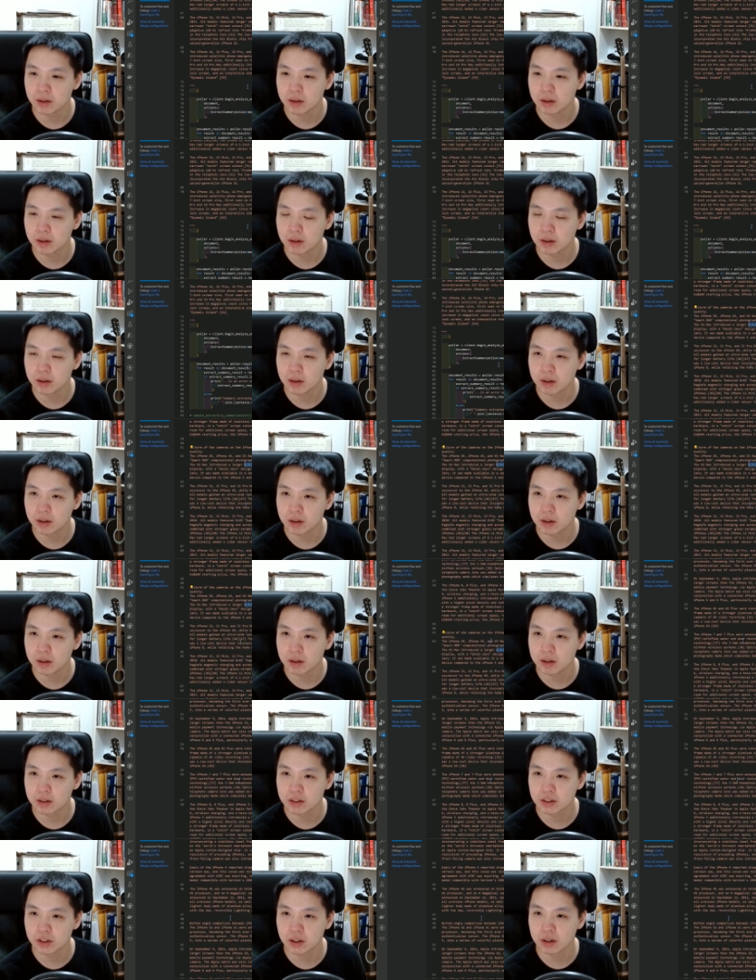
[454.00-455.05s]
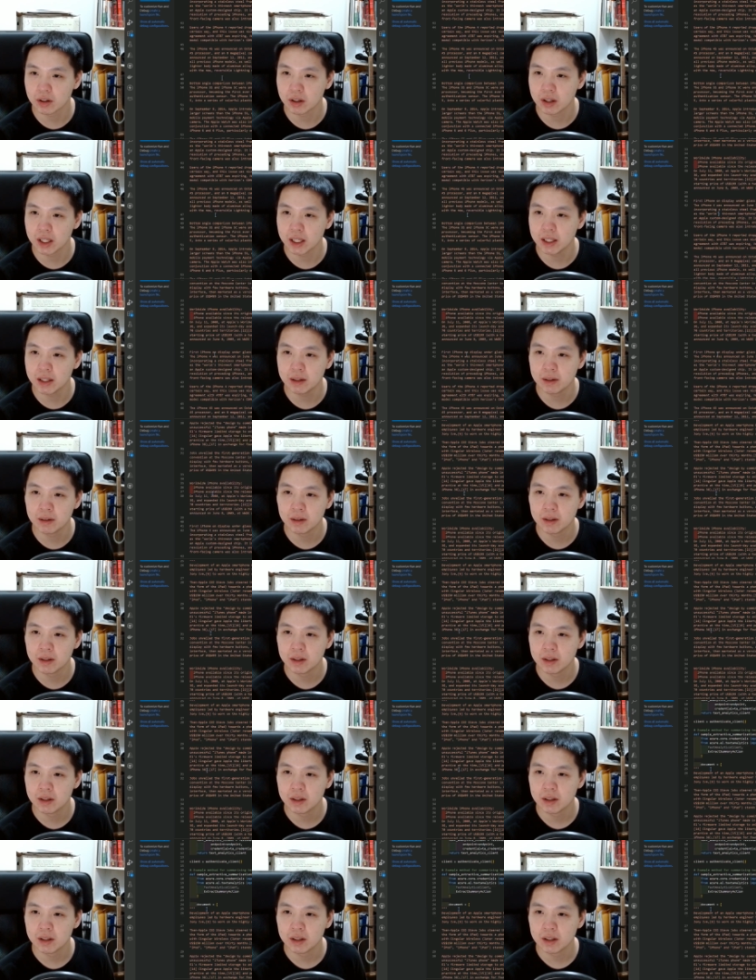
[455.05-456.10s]
Uh, sorry.
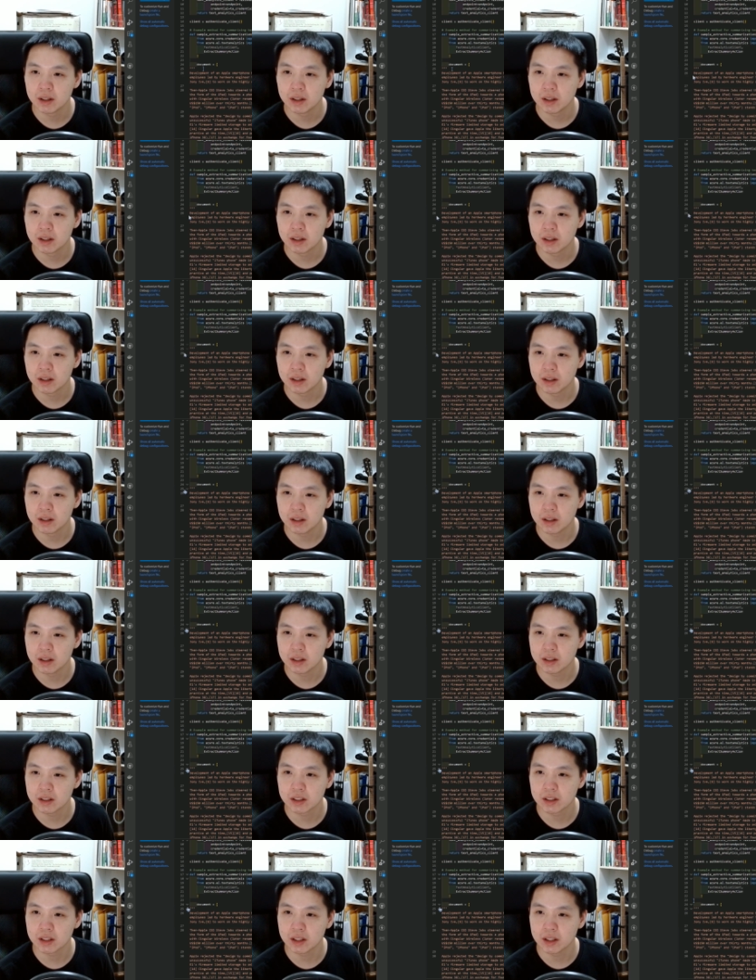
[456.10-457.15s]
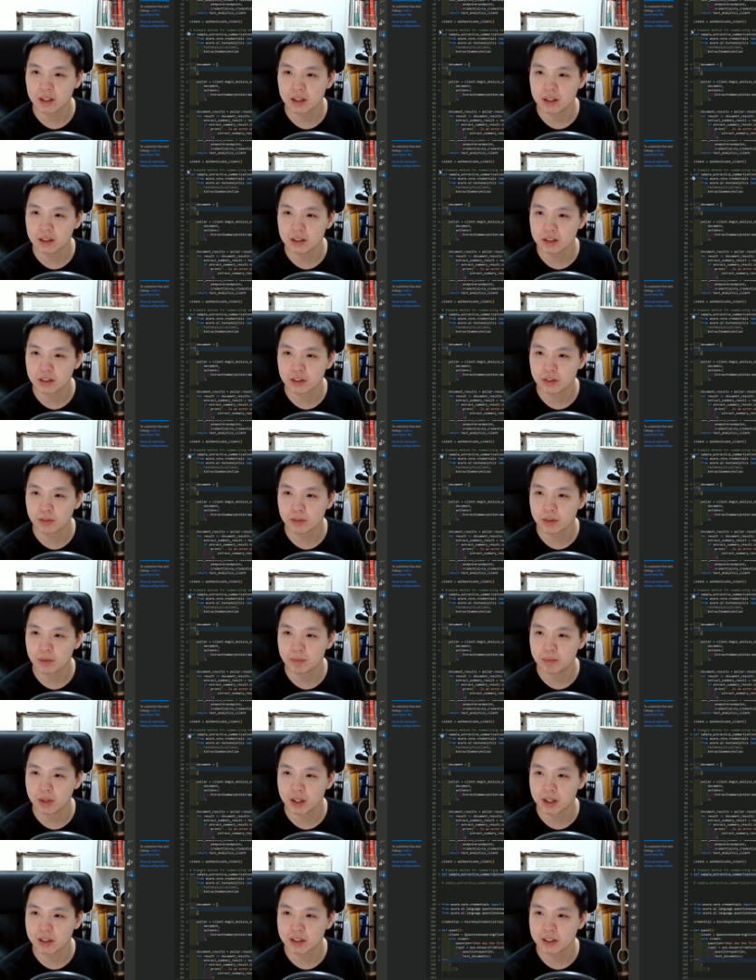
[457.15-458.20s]
This is from
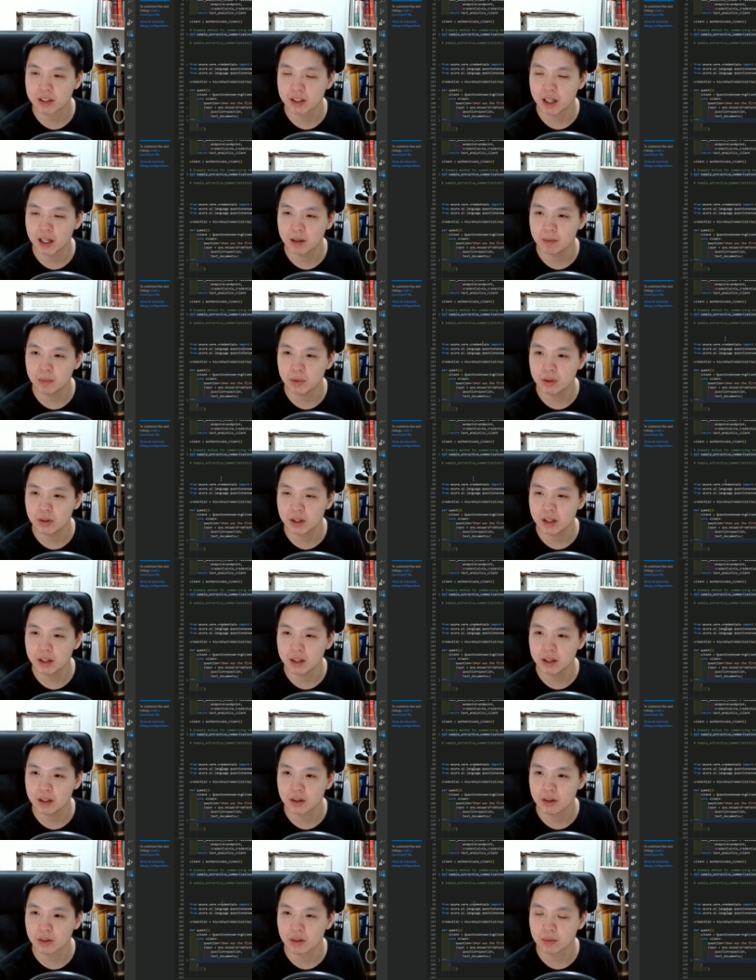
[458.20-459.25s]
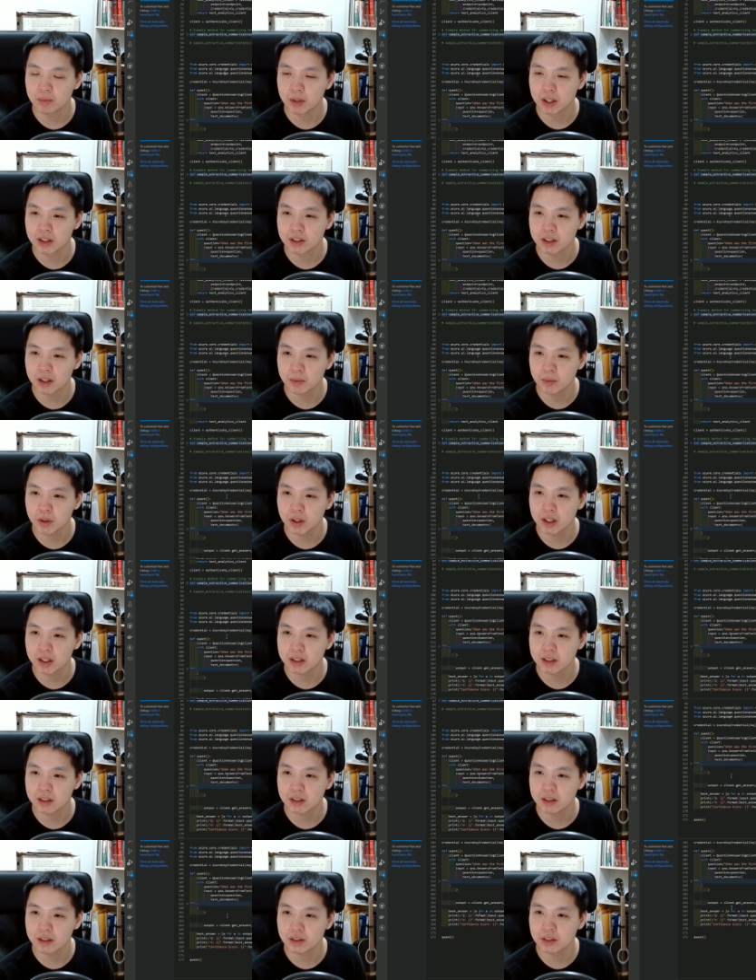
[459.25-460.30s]
my sampling or my
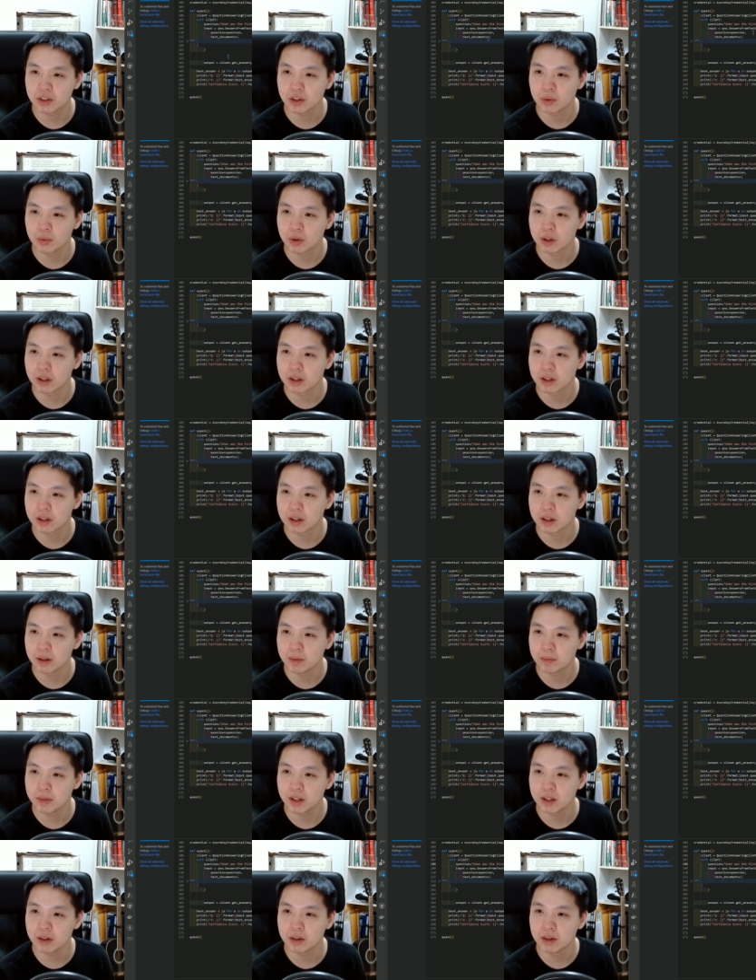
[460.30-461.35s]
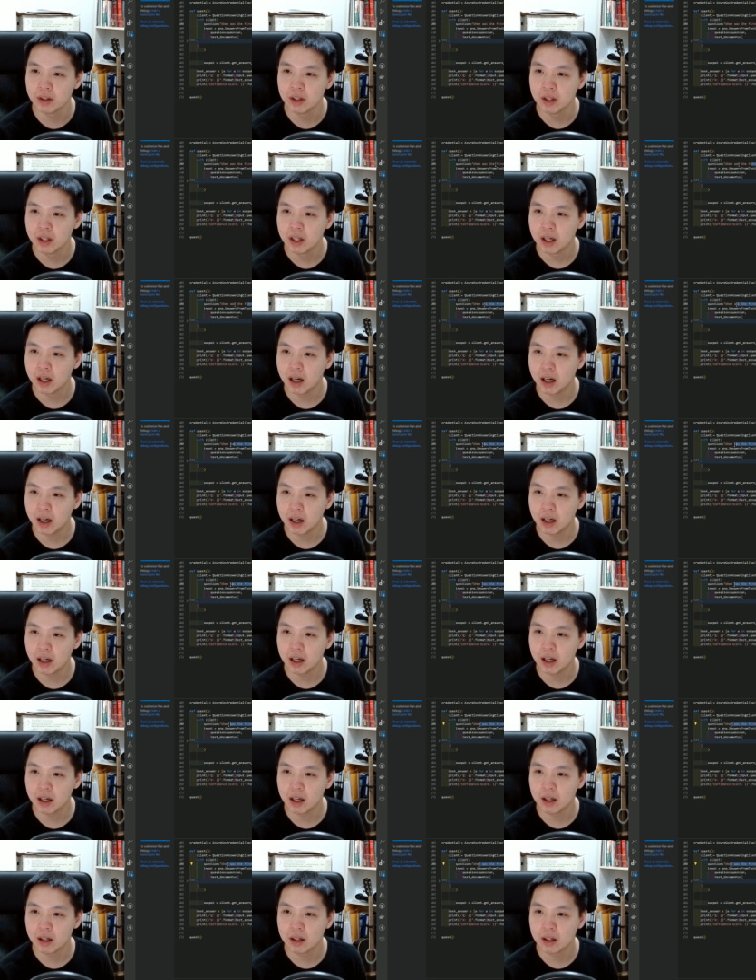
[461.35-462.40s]
summarizing, so we're going to come here.
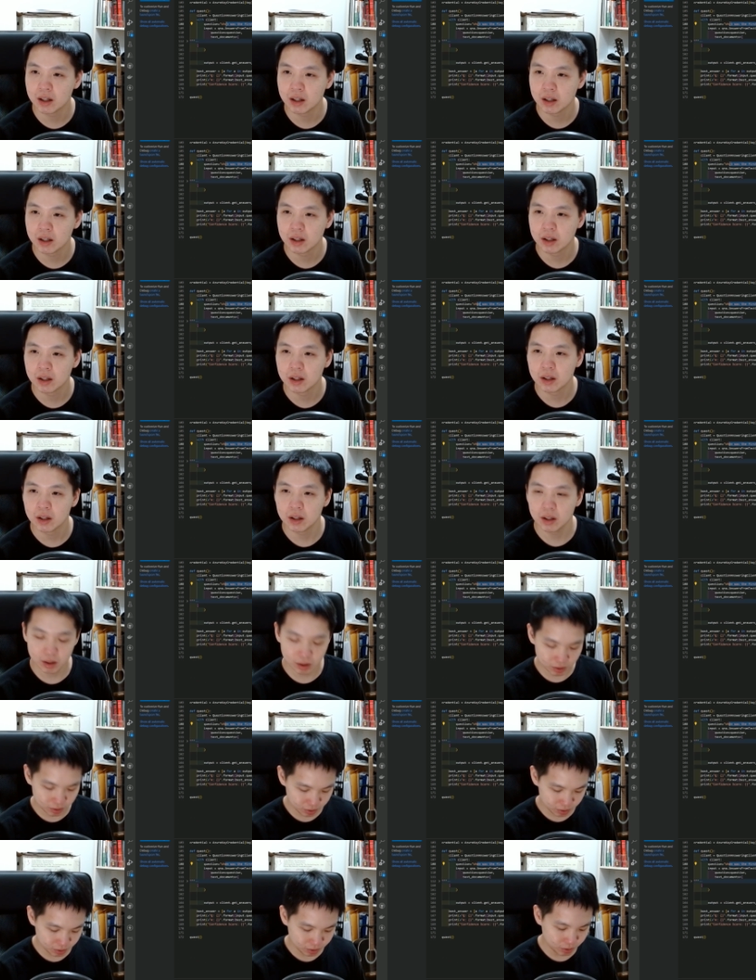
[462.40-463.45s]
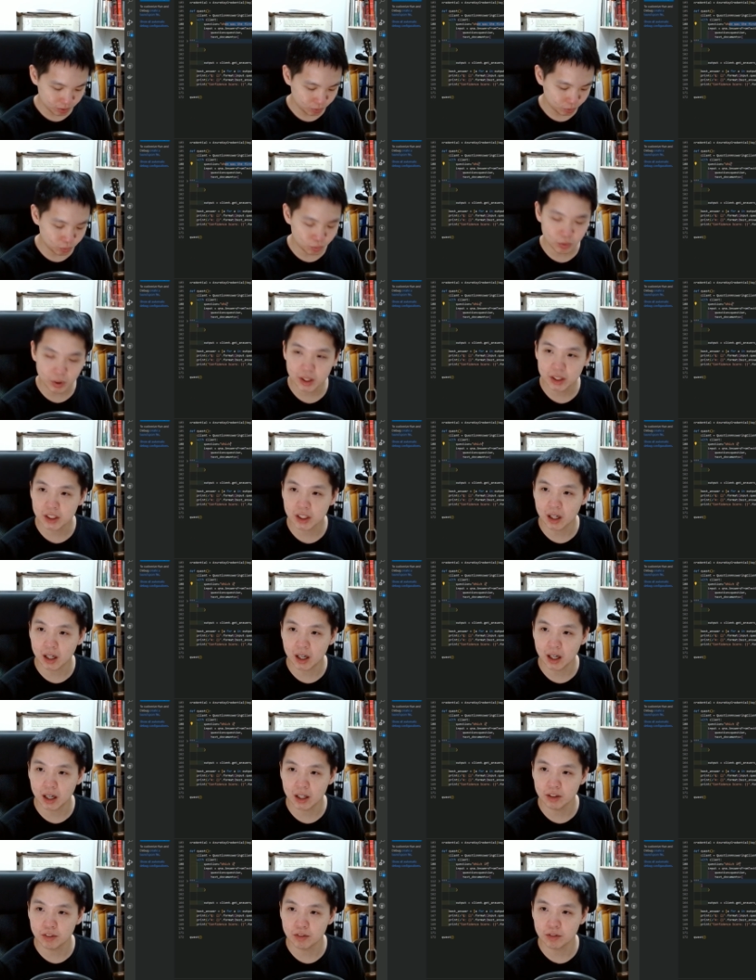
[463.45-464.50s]
Uh, which
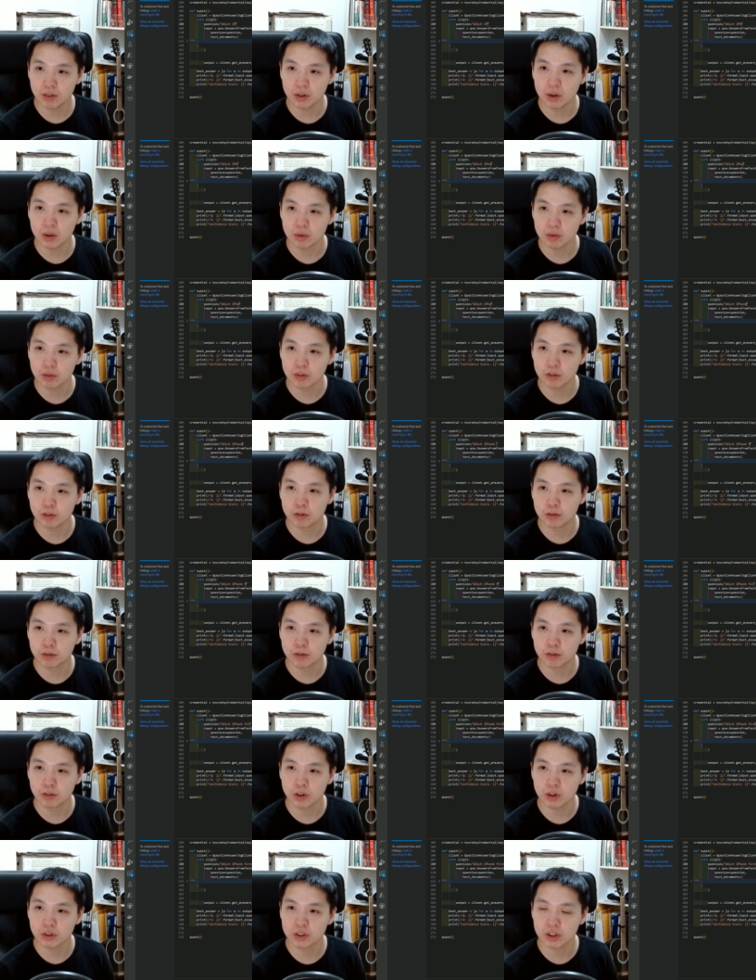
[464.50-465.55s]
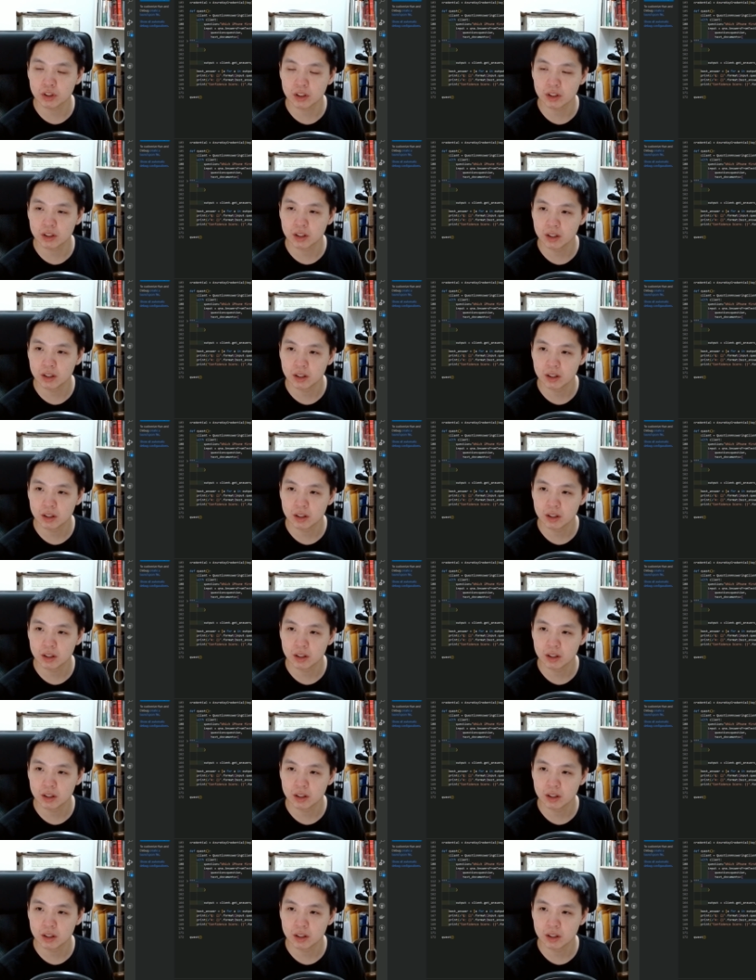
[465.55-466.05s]
iPhone first